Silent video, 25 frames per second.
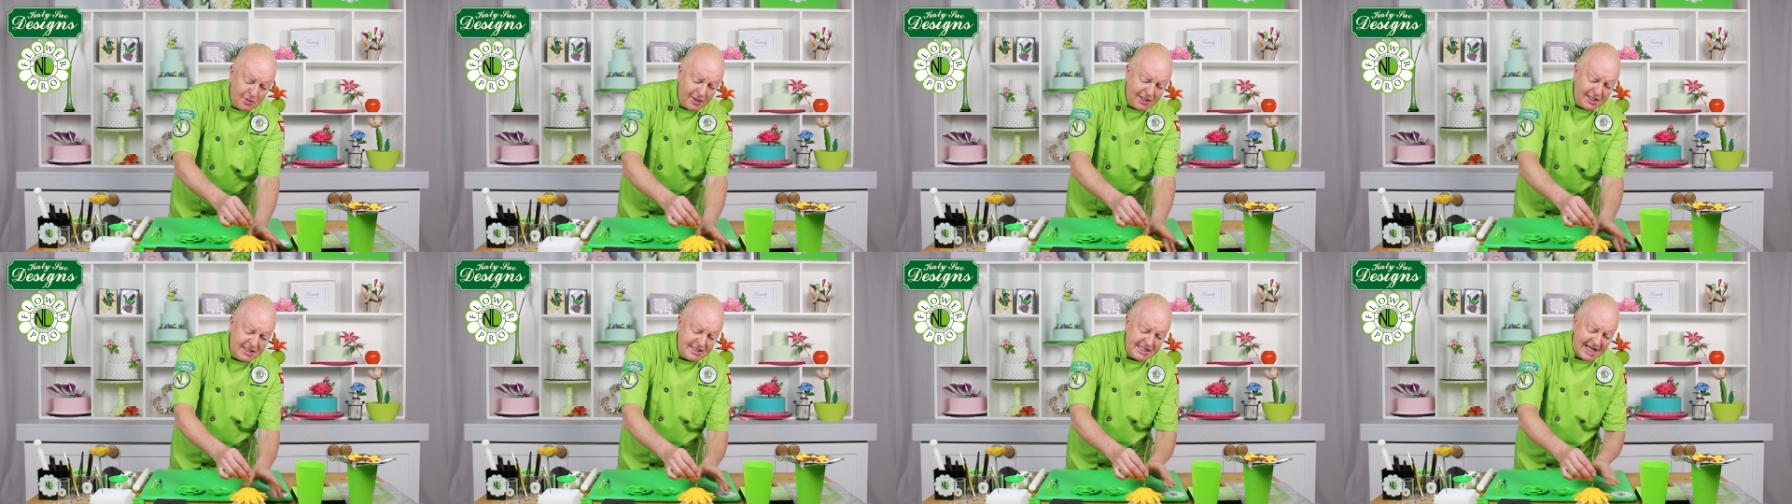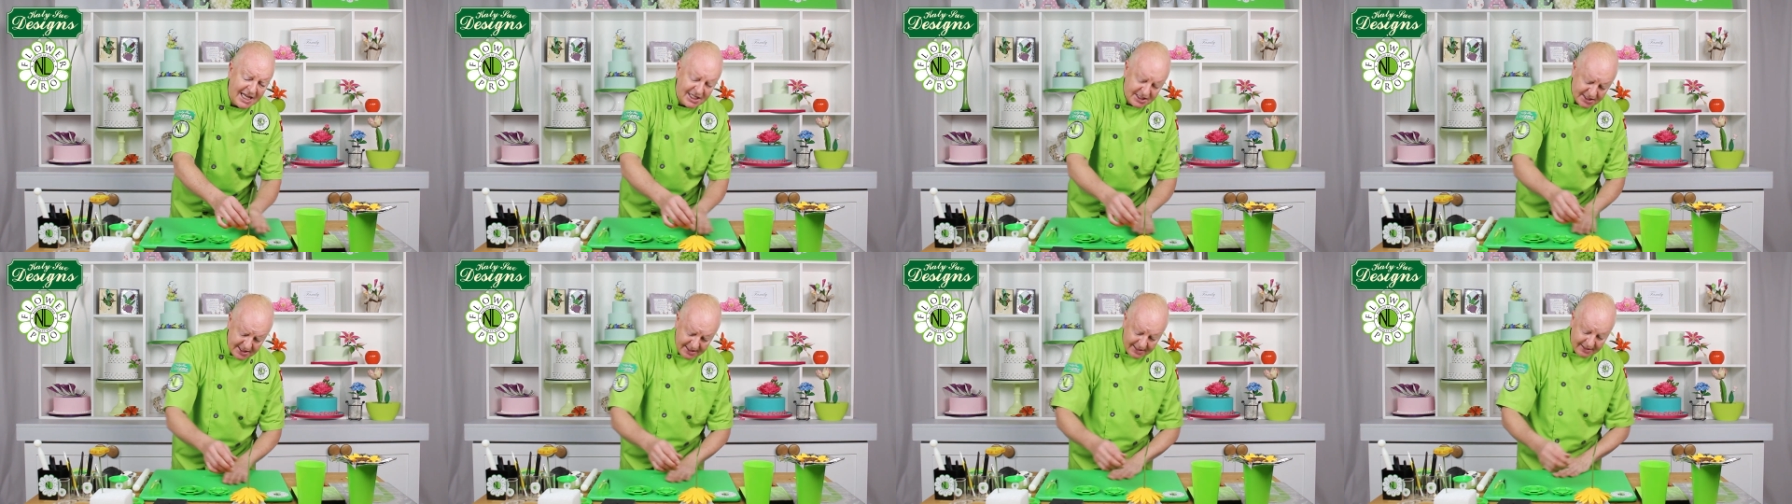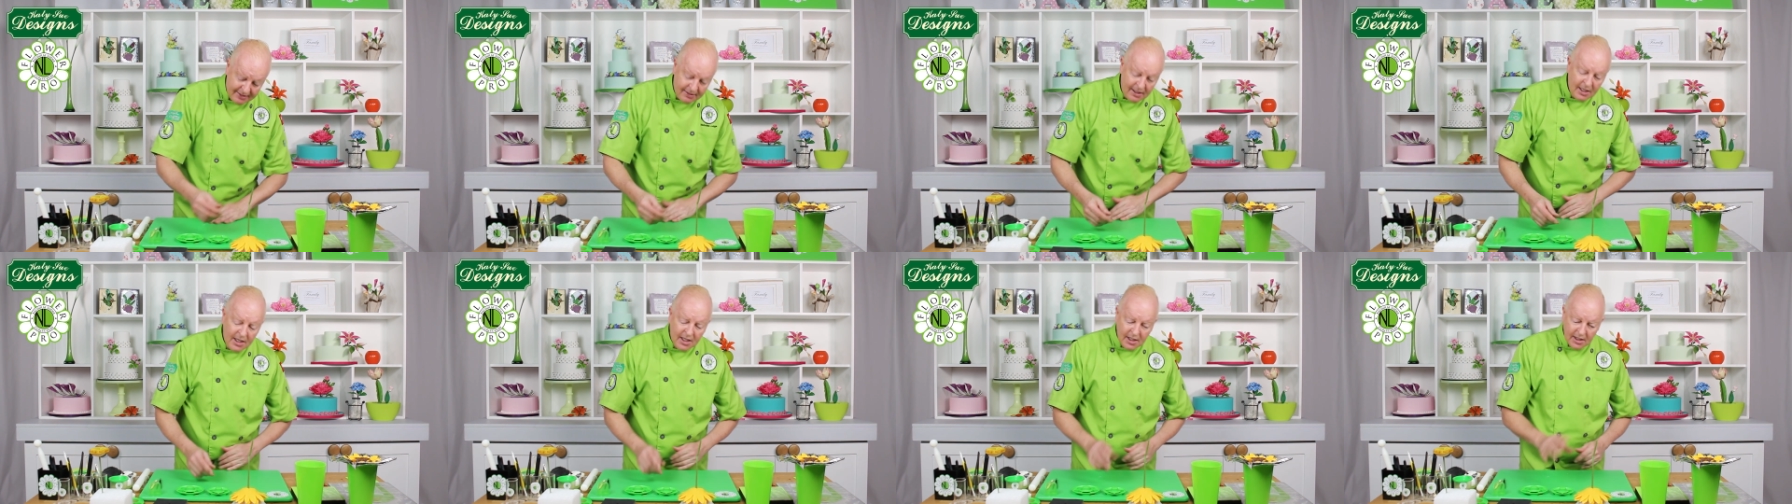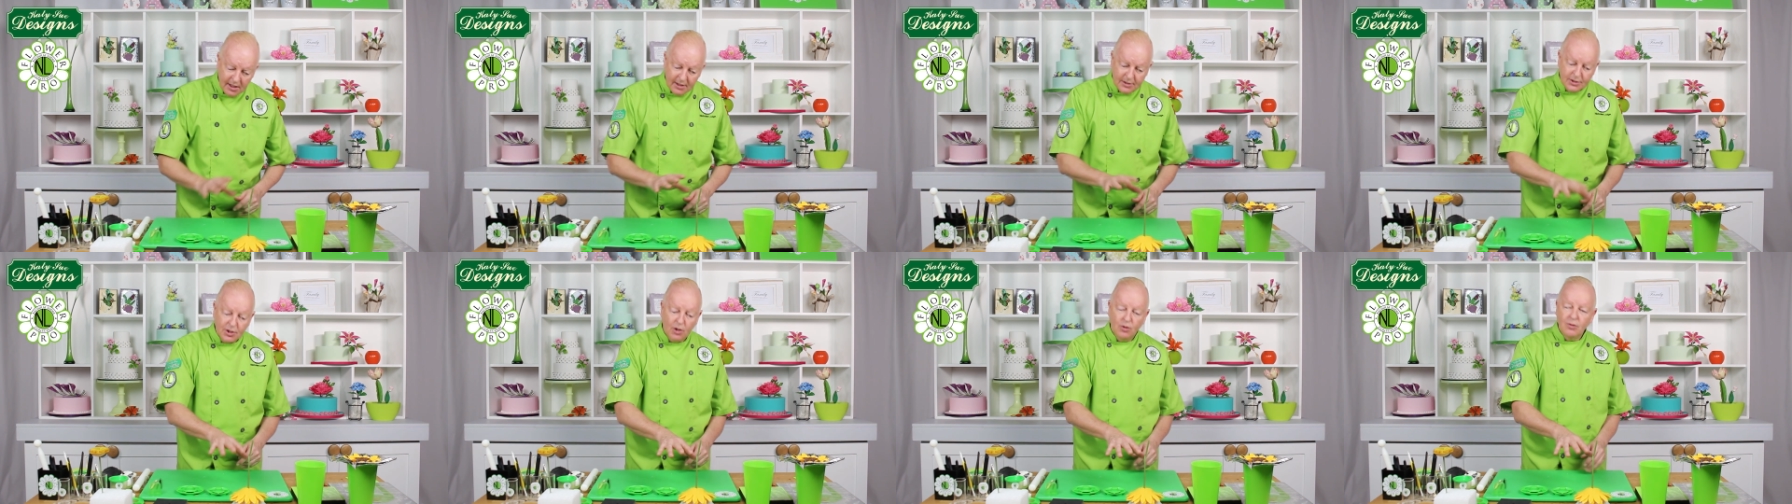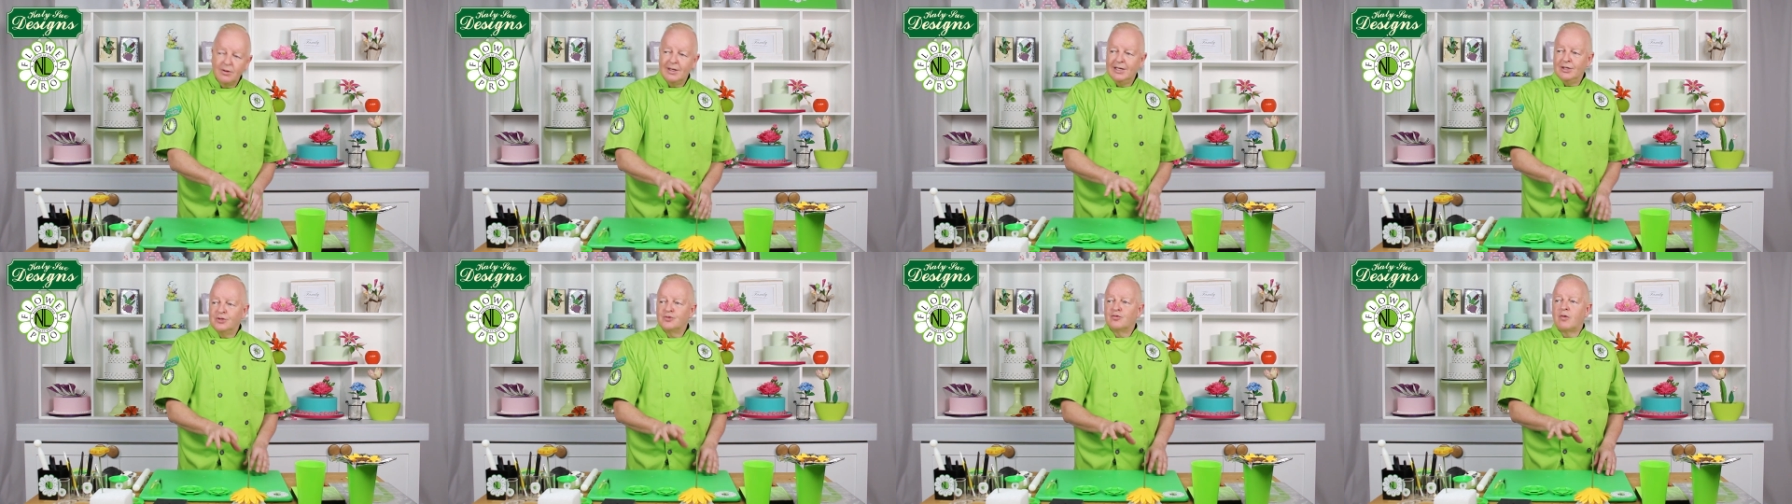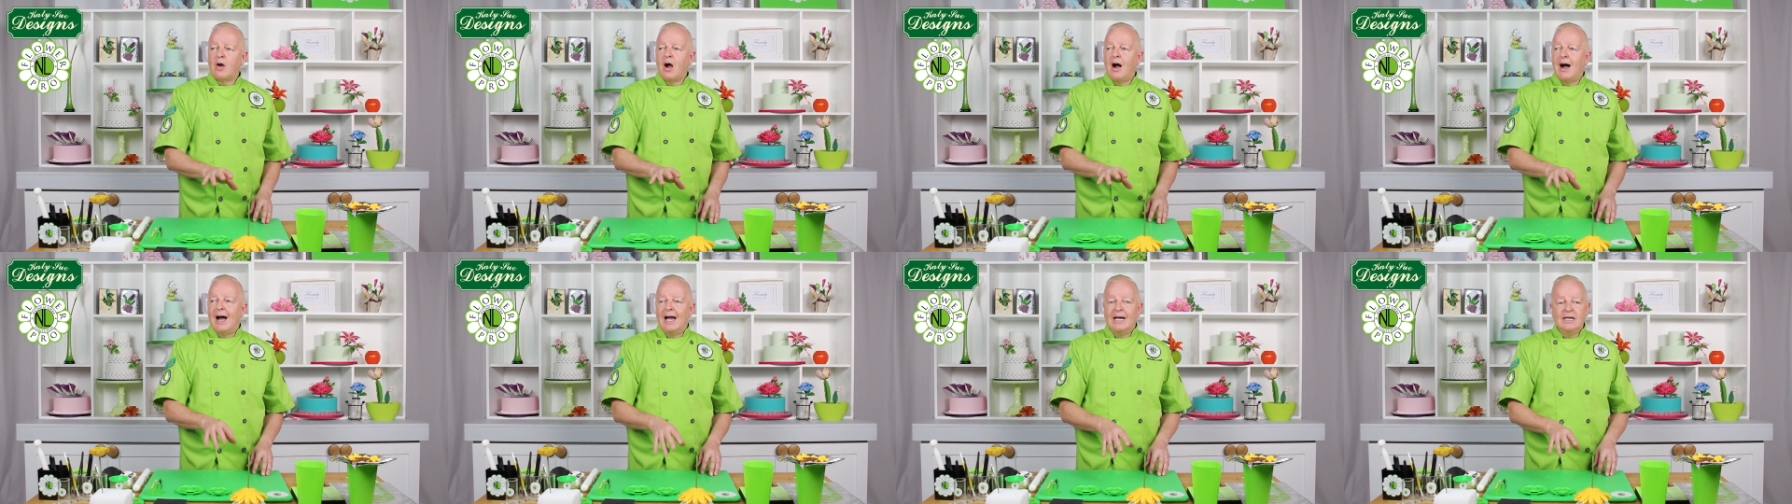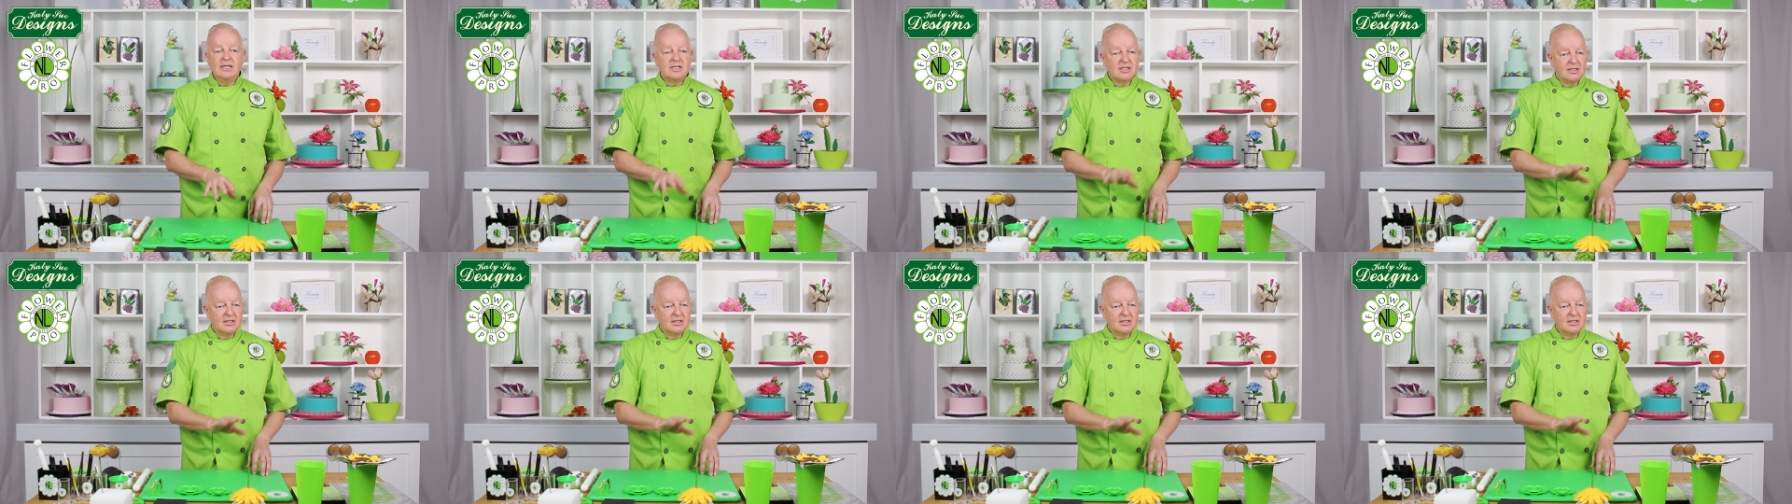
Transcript: one is actually totally dry.